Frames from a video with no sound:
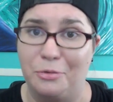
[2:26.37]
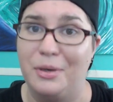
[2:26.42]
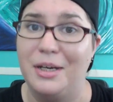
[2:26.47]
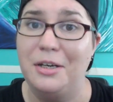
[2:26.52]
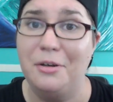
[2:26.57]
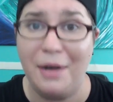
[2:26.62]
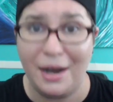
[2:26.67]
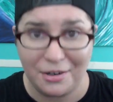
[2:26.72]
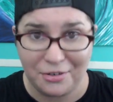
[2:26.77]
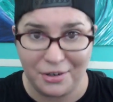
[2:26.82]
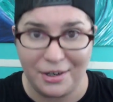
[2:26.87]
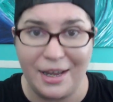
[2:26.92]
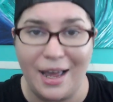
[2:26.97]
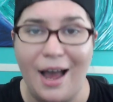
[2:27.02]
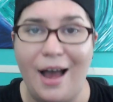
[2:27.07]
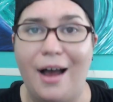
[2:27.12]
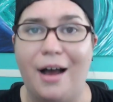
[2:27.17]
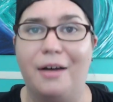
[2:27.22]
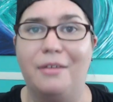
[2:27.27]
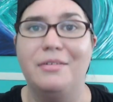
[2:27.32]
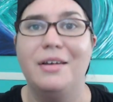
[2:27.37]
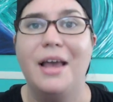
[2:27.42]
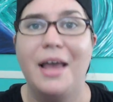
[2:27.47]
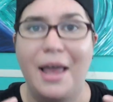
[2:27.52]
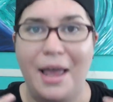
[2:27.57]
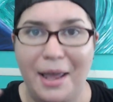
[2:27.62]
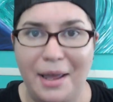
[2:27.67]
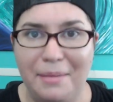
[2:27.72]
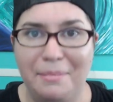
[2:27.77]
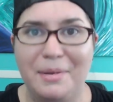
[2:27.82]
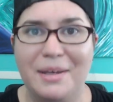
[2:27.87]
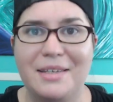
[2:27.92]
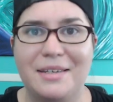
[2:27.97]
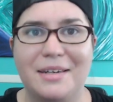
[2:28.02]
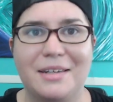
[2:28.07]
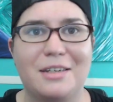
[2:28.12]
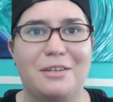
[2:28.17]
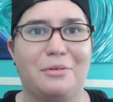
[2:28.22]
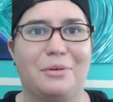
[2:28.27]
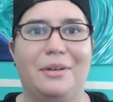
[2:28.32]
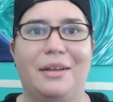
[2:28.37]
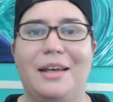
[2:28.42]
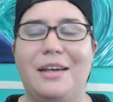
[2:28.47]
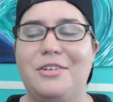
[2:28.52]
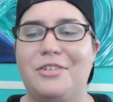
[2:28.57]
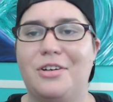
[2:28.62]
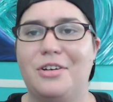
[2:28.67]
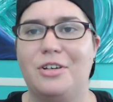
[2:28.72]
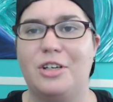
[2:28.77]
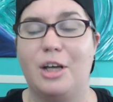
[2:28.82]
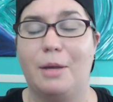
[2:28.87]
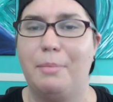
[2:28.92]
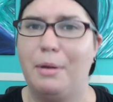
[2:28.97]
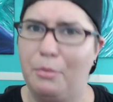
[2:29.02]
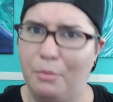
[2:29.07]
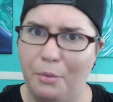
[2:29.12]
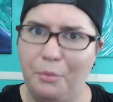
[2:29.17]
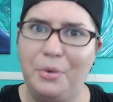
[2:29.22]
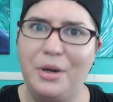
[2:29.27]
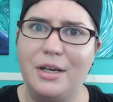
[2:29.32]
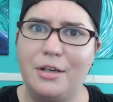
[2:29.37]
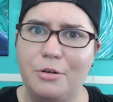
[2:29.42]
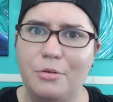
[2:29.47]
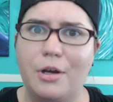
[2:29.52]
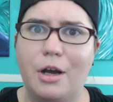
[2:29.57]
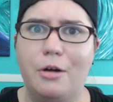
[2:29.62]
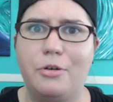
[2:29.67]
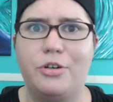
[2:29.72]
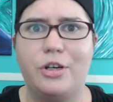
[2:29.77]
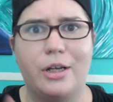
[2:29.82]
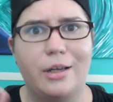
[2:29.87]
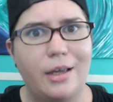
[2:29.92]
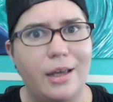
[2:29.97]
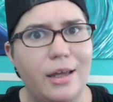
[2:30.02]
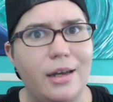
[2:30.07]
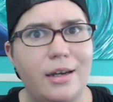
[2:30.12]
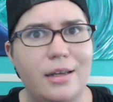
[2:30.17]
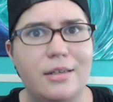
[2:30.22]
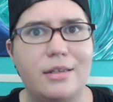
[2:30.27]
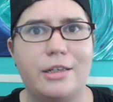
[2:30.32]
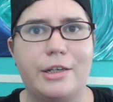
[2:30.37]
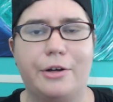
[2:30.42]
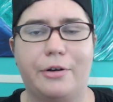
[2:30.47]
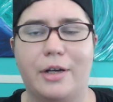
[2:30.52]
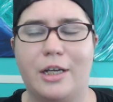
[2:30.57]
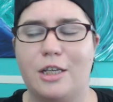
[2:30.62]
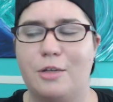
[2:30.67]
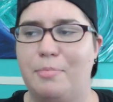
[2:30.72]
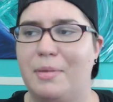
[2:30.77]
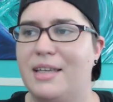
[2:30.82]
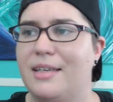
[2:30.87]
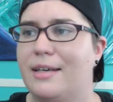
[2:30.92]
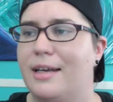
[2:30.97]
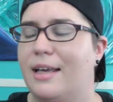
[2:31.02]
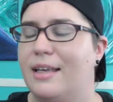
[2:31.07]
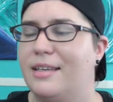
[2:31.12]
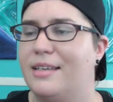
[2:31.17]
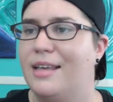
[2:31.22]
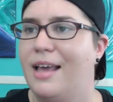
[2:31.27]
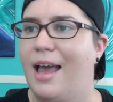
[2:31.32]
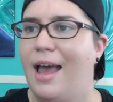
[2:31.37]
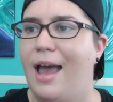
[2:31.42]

We do actually have a business relationship, and when we do coaching, it is serious business.